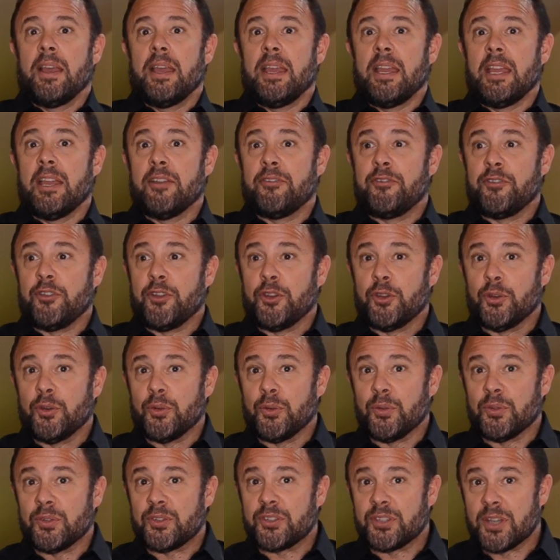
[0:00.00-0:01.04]
If
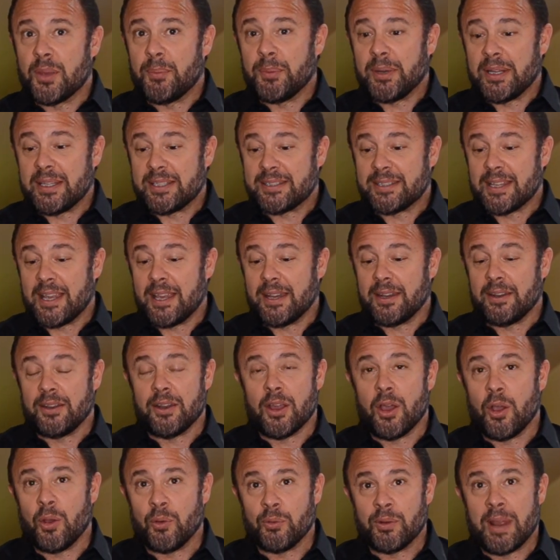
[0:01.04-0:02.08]
you somebody said
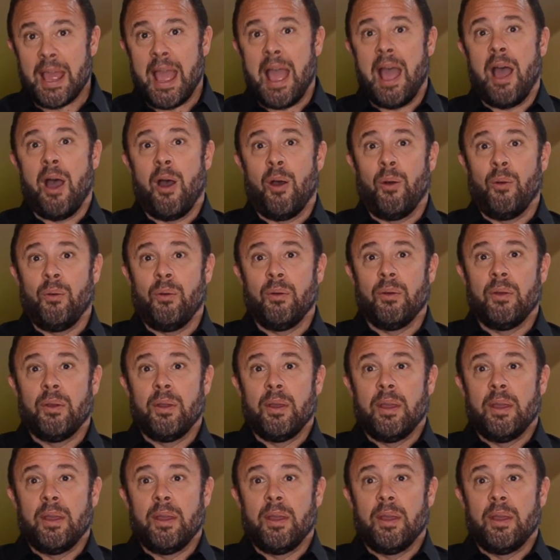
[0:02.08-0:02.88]
no now,